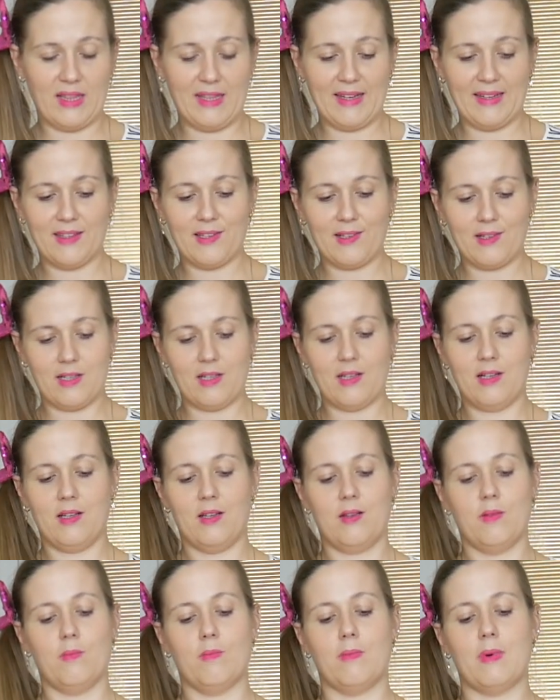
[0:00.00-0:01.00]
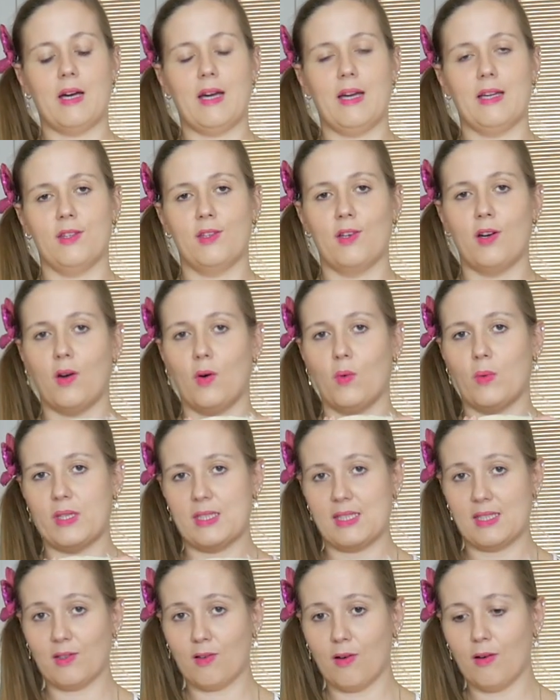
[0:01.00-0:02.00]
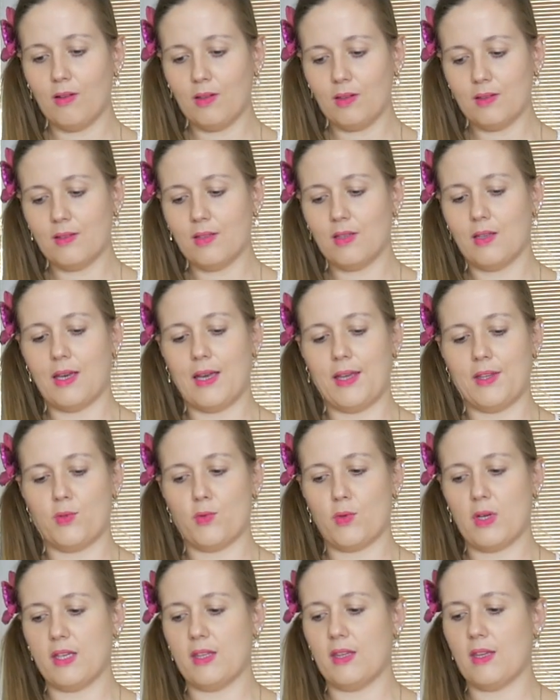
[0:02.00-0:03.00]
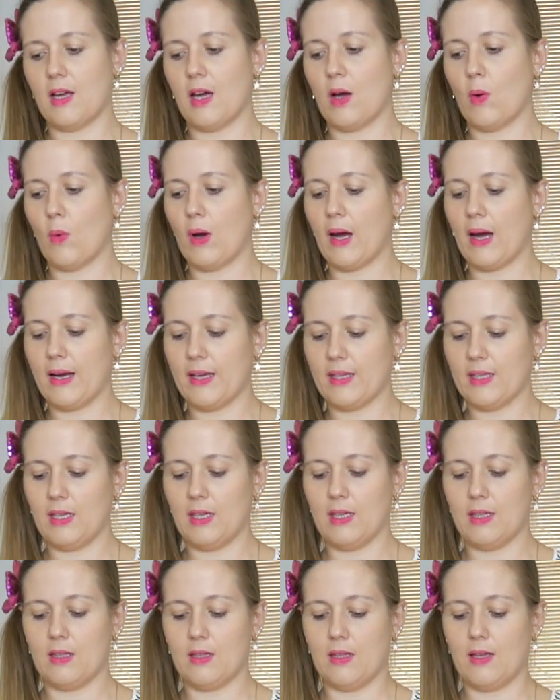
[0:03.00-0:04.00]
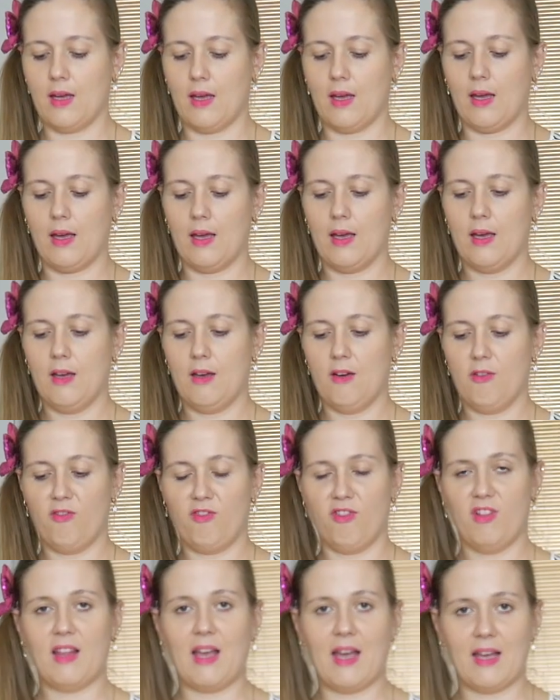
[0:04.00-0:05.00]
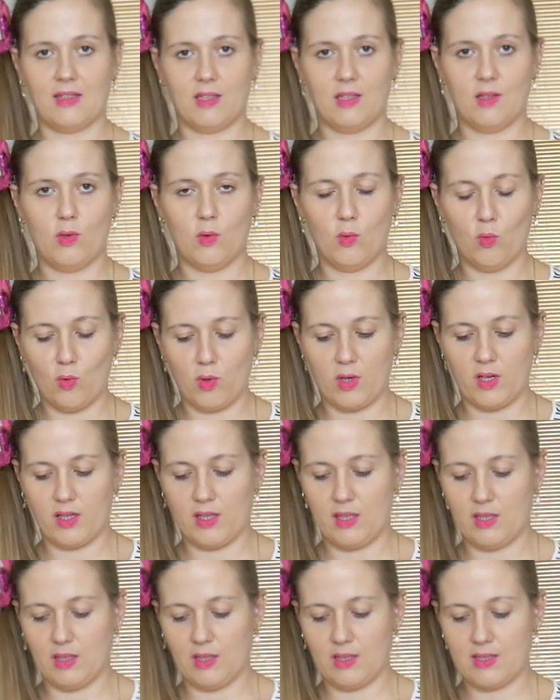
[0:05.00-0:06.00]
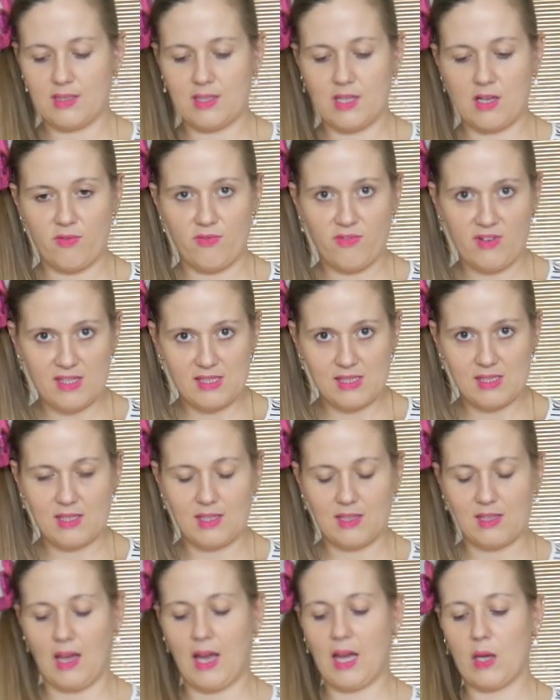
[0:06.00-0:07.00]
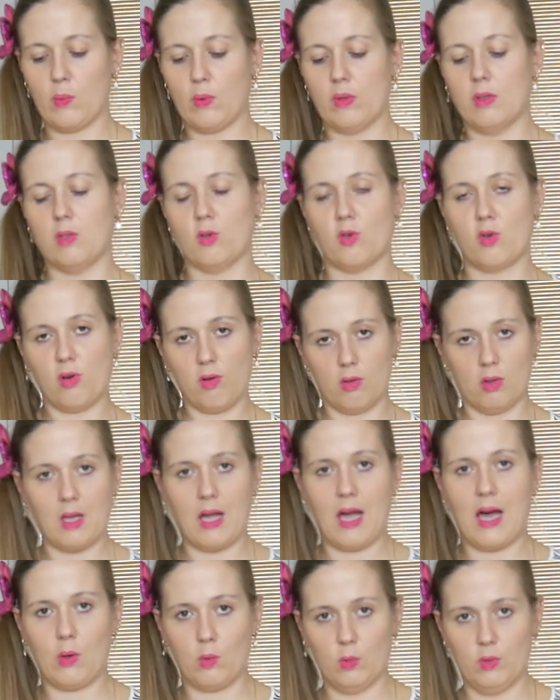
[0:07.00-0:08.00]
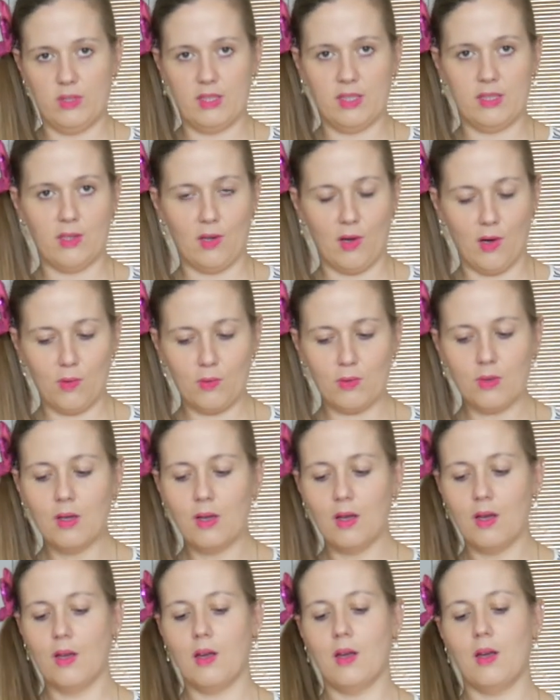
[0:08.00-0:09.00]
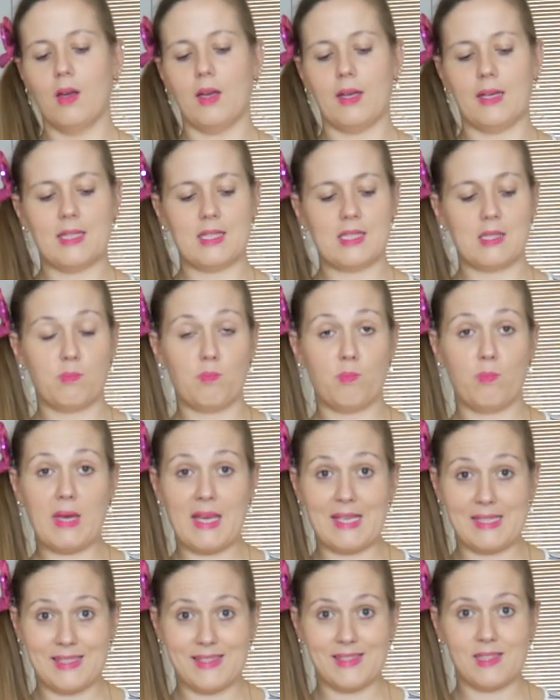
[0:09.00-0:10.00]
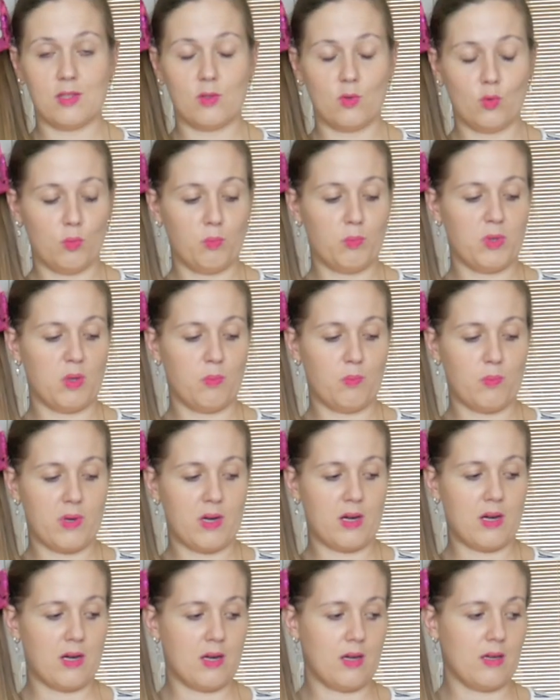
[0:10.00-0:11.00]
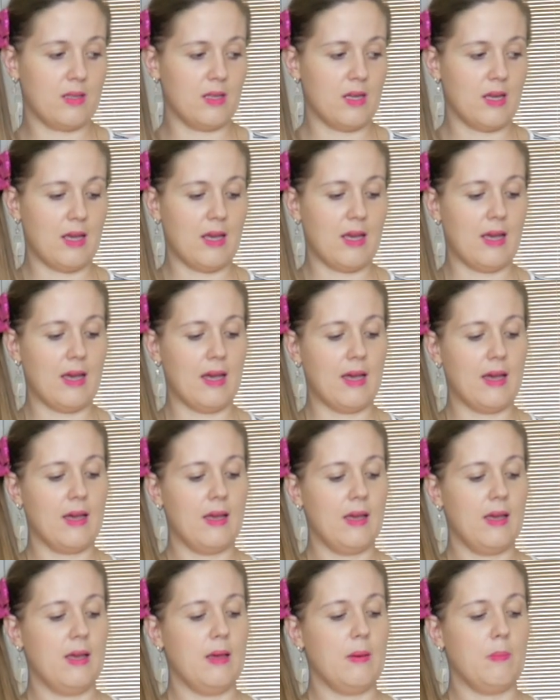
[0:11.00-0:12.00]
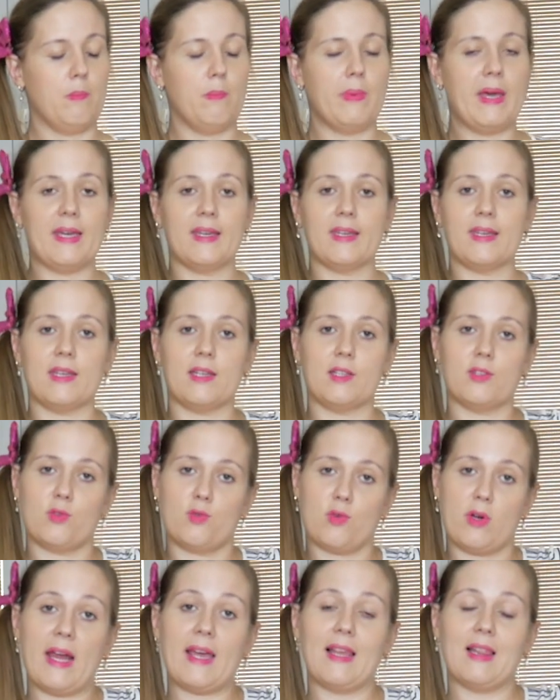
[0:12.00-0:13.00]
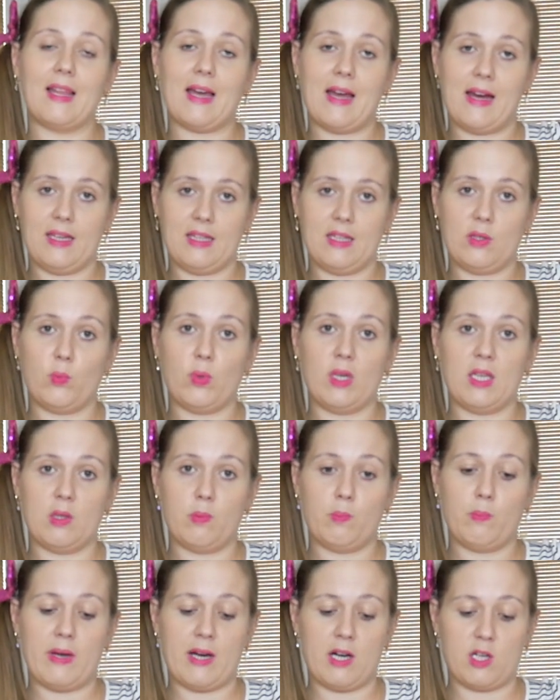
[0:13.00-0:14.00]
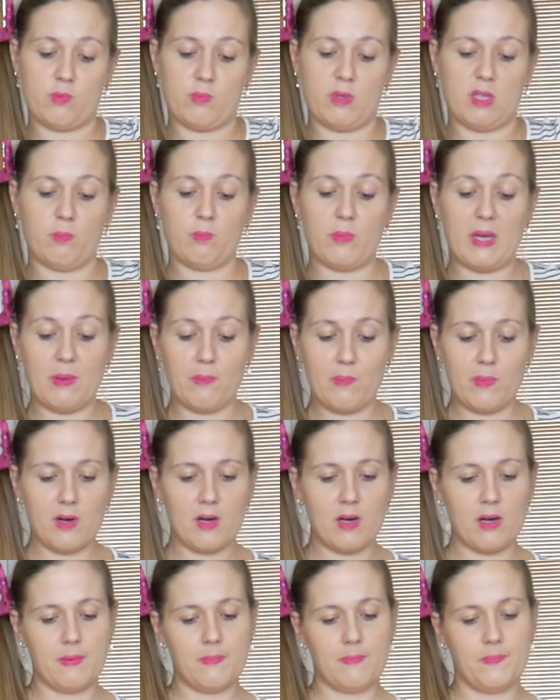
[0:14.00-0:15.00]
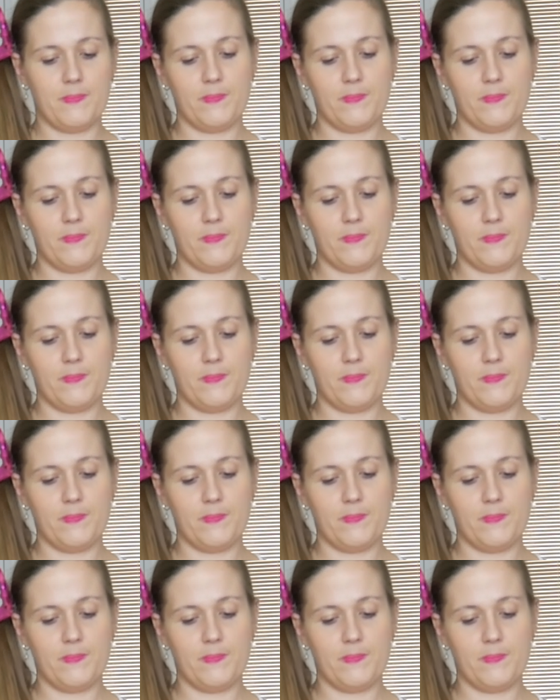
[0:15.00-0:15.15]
later, my dough is cold, and right now I need the flat working surface that I will roll out the dough. It's best to prepare the baking tray lined with parchment paper.